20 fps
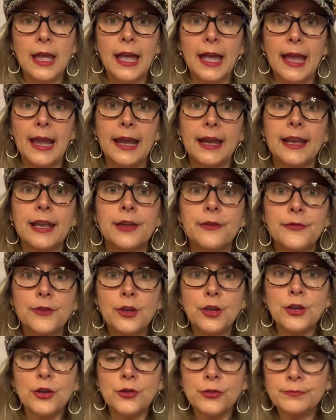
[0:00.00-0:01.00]
And if
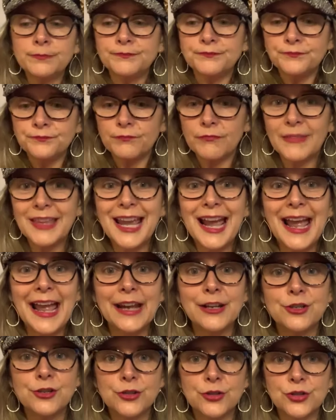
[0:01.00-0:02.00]
you
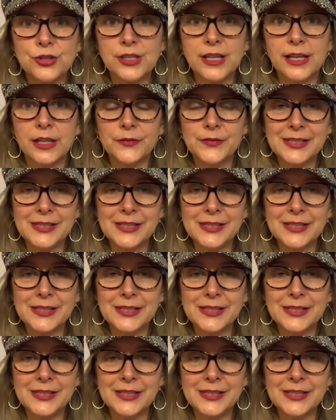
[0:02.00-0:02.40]
catch yourself